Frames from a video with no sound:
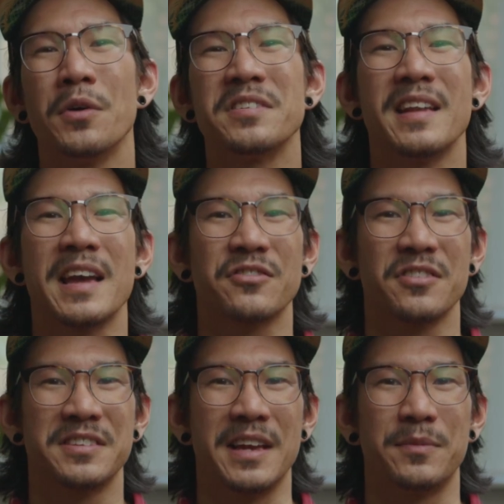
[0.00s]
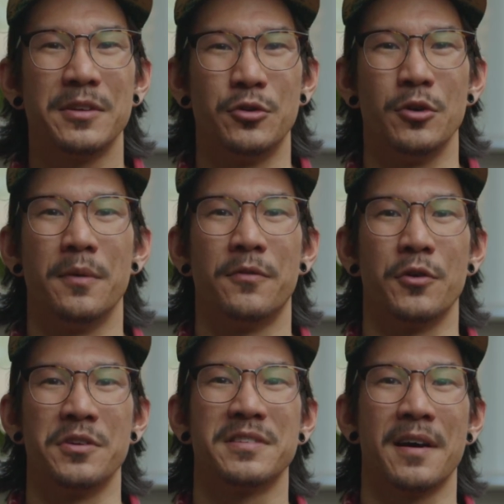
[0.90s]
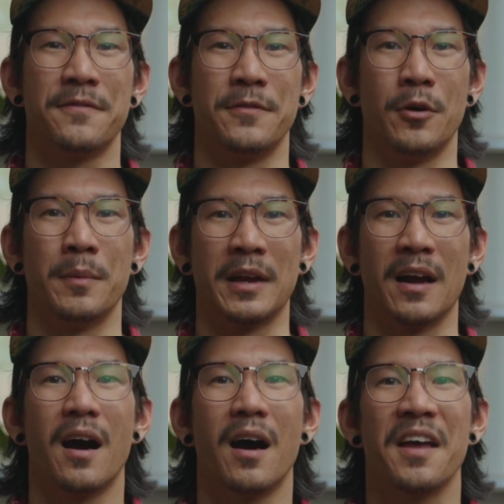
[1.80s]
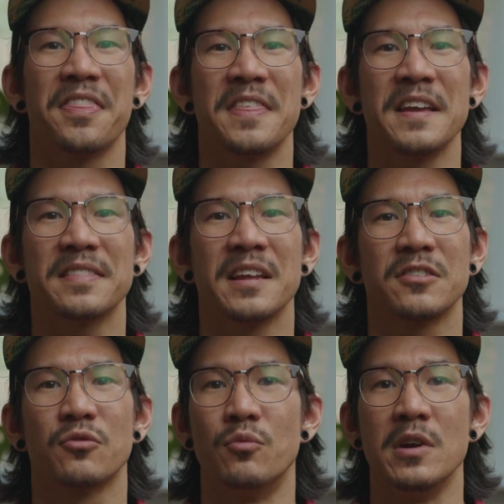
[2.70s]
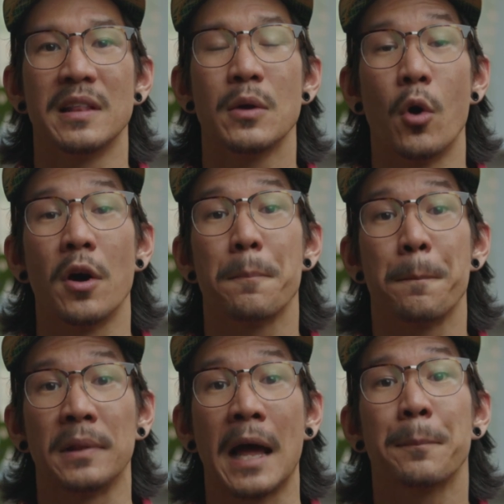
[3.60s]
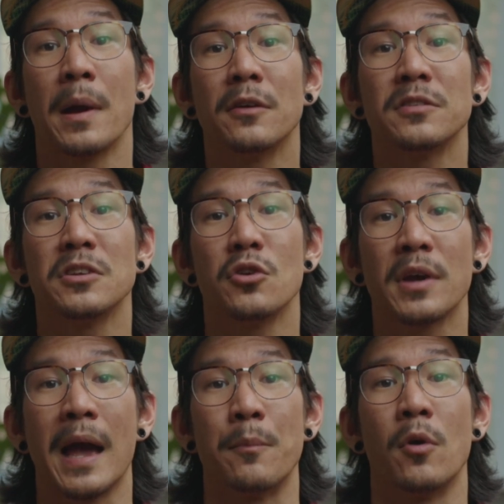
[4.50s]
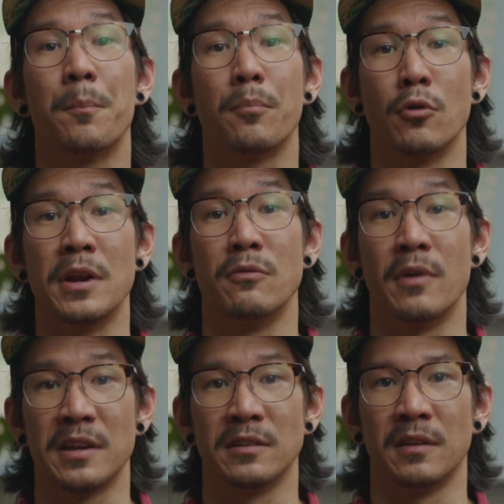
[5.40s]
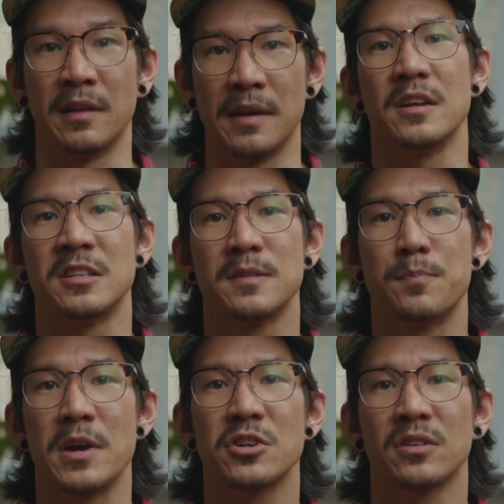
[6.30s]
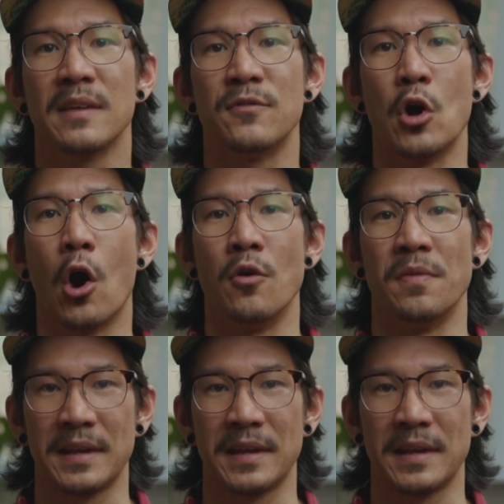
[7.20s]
it's an extra step to do before you start filming, I think that it's really worth black balancing your camera pretty regularly, especially if you own the